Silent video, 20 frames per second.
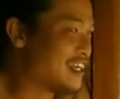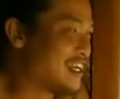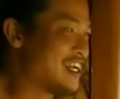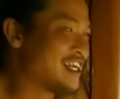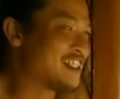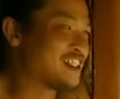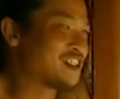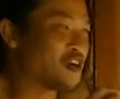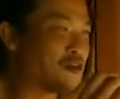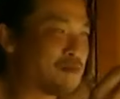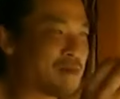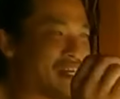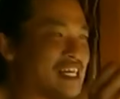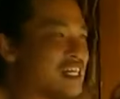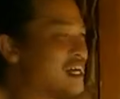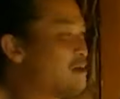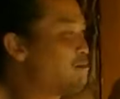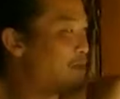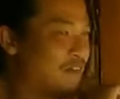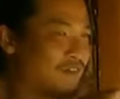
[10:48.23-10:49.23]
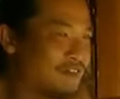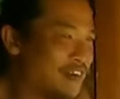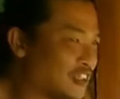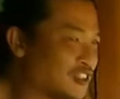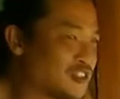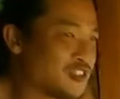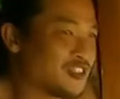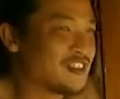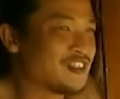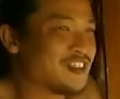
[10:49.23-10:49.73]
help us to see what our
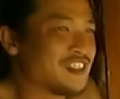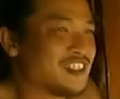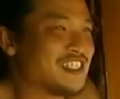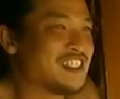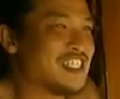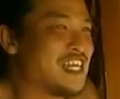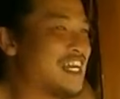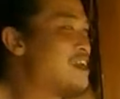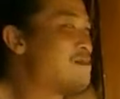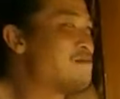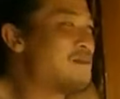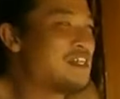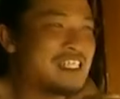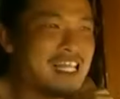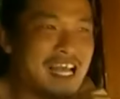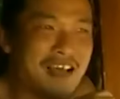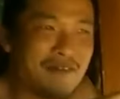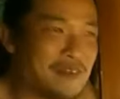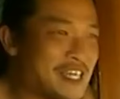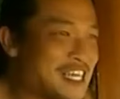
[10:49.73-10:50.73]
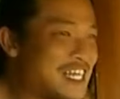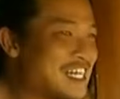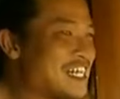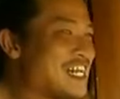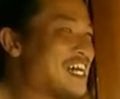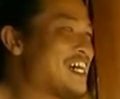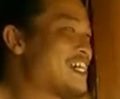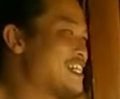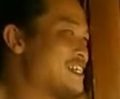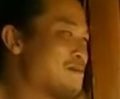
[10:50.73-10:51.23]
fears for what they
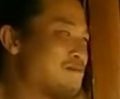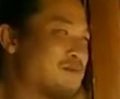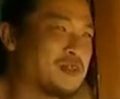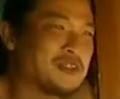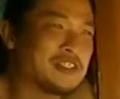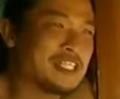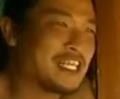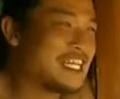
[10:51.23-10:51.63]
truly are